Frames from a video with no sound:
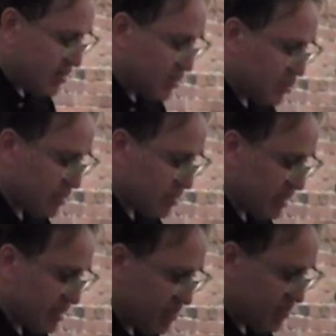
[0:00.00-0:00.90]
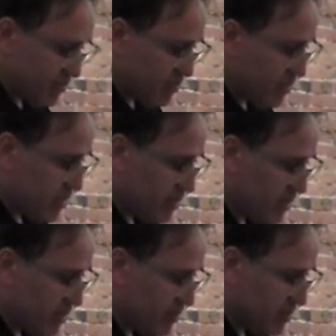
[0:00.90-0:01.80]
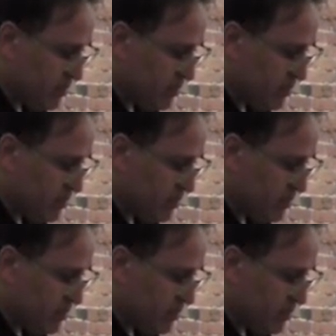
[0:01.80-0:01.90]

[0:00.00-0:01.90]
as you will read from the